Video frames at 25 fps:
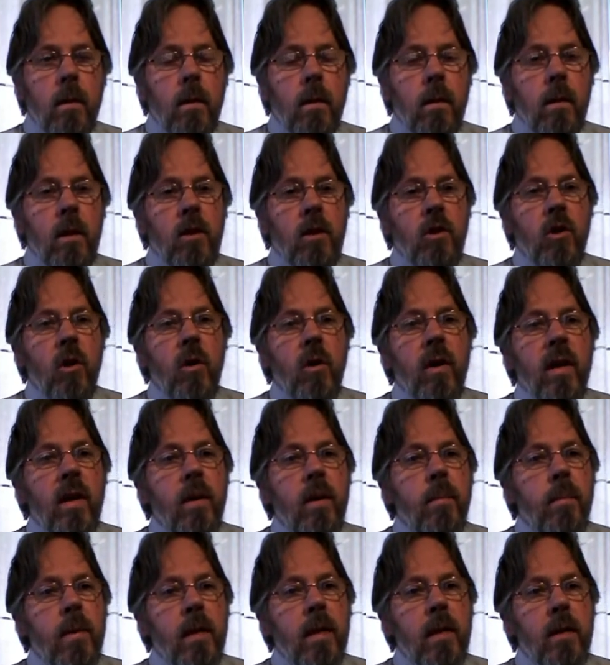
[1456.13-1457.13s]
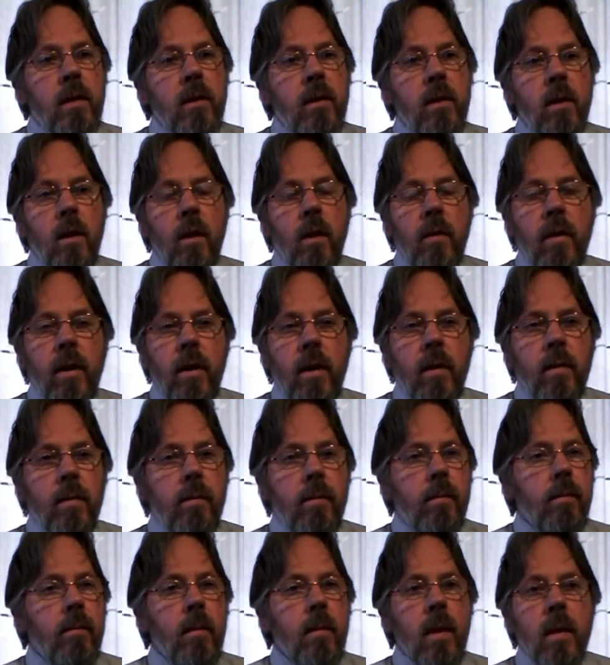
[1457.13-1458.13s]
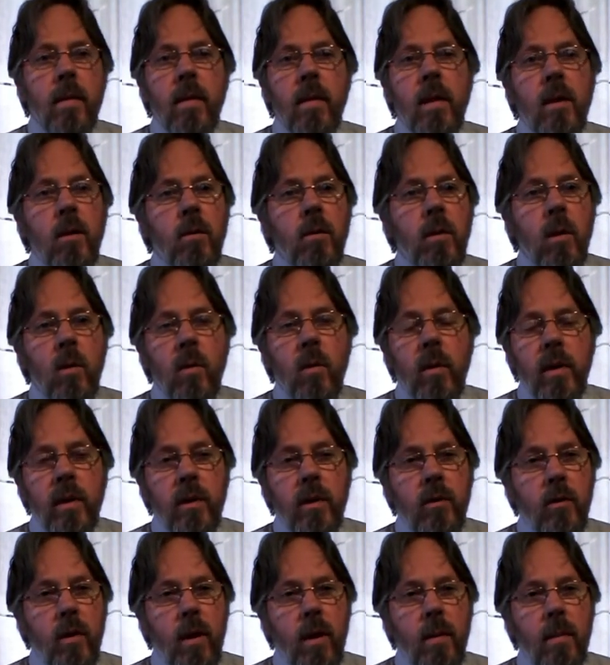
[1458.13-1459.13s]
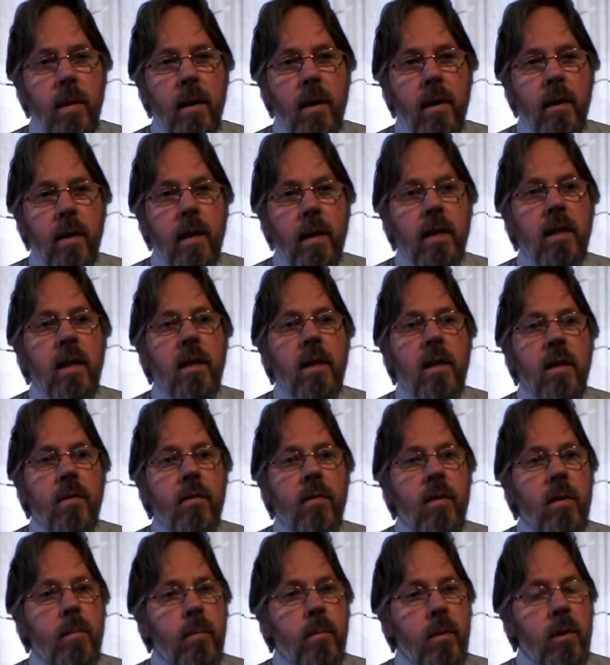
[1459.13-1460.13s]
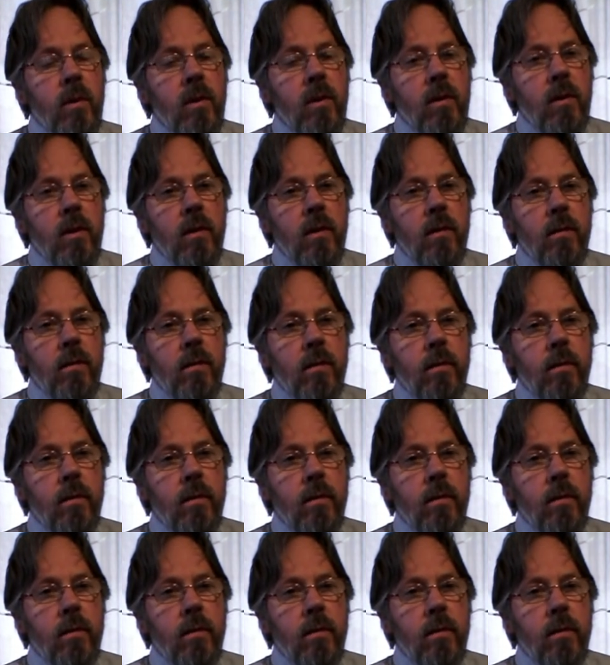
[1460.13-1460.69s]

The Johnny and Peter scenario. They're not calling to Abba. It's a different person.